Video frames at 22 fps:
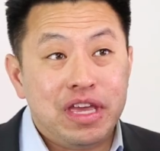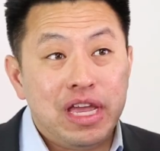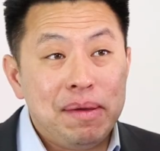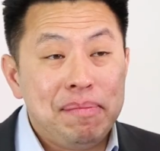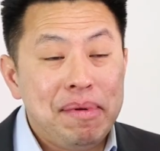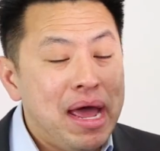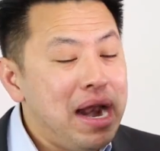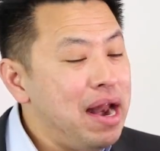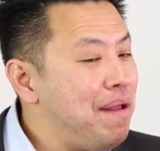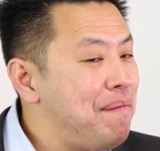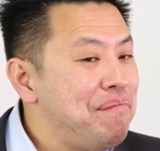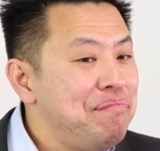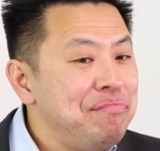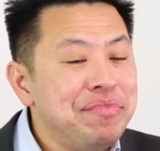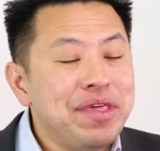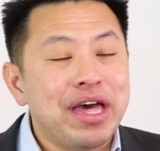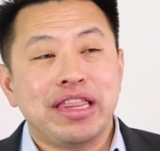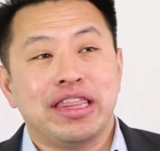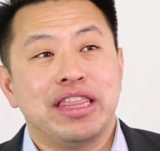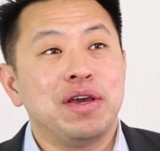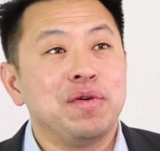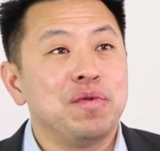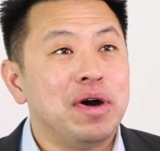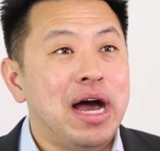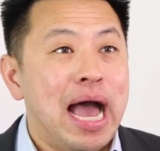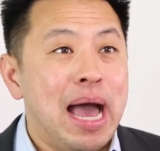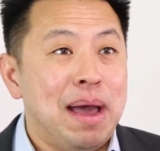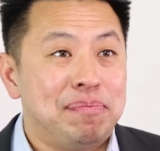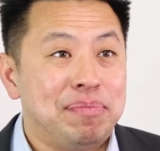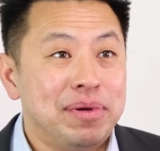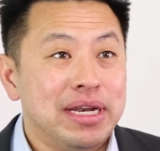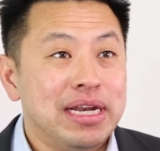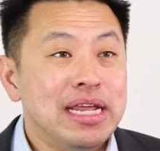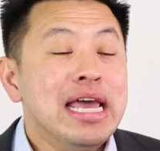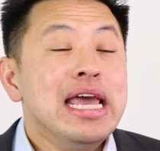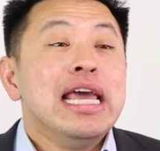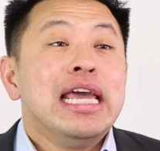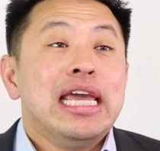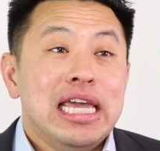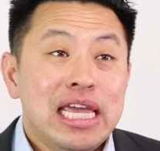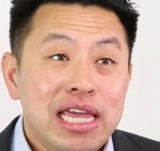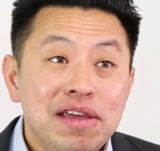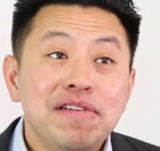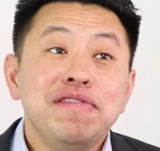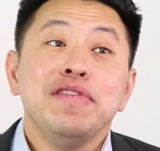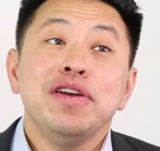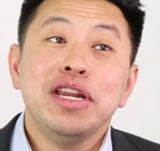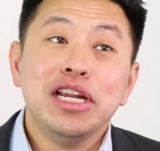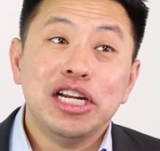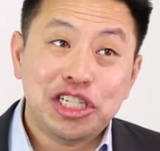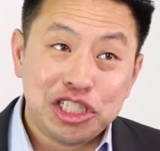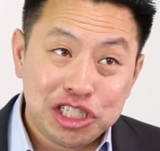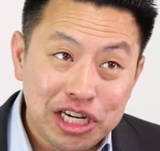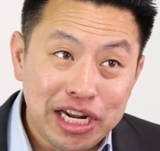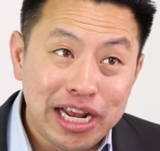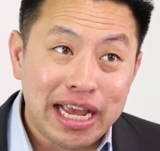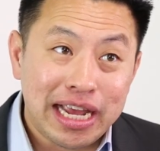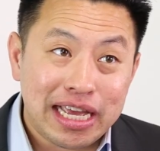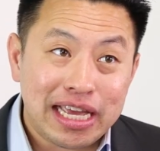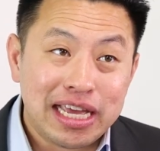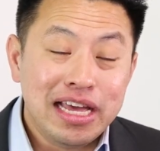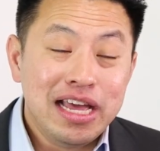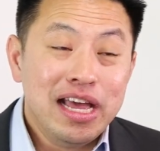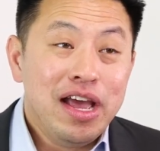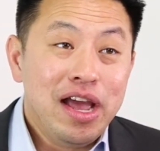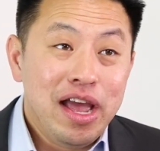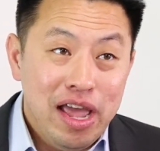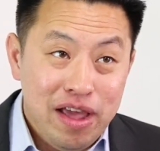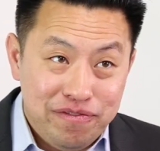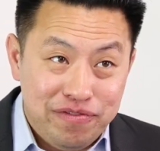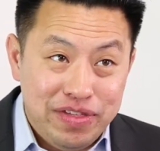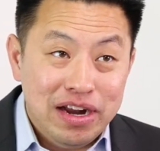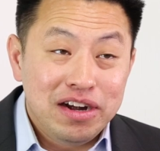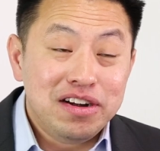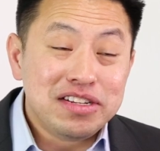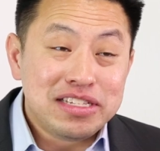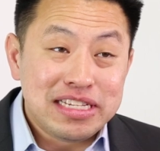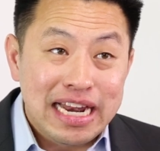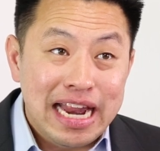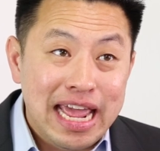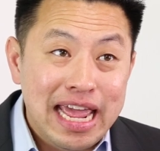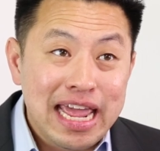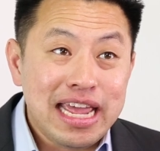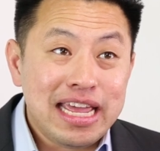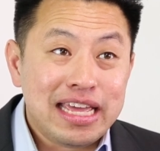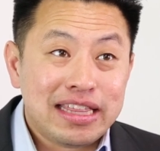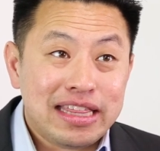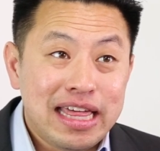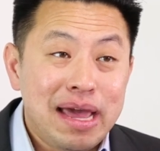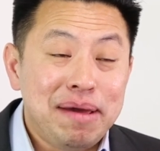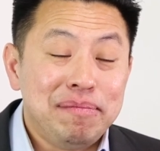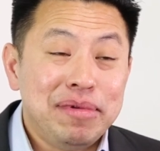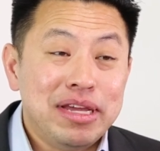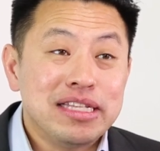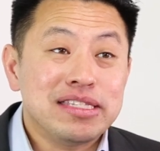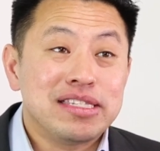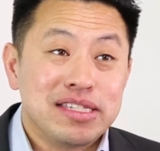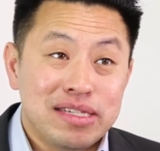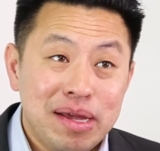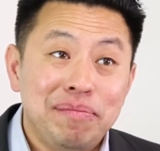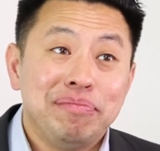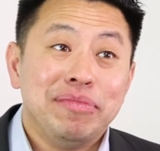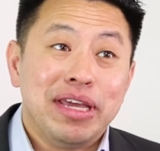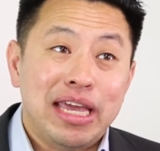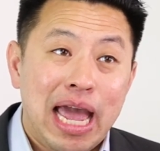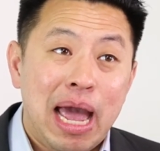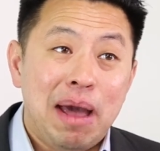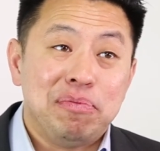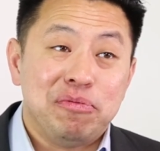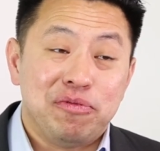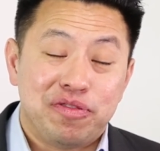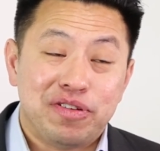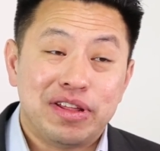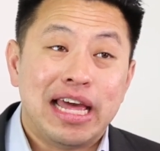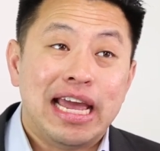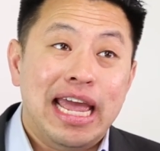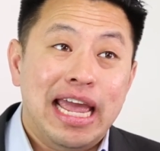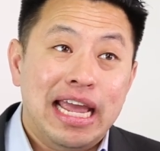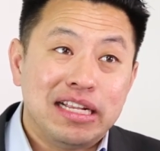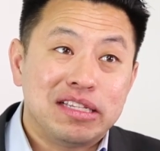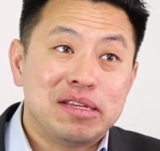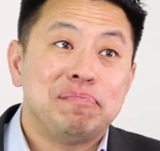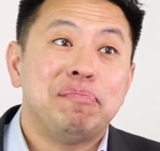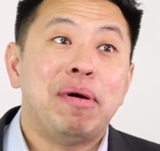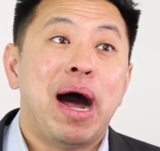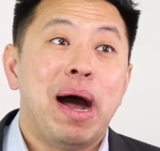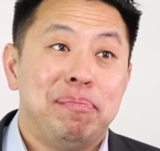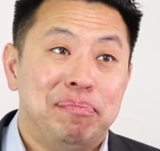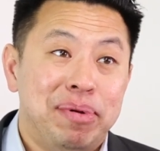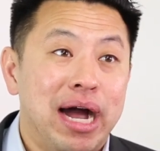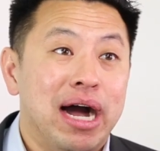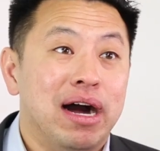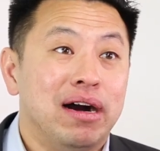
think about it, nothing will happen. Even a chick, if there is an egg, that means something happened for that egg to pop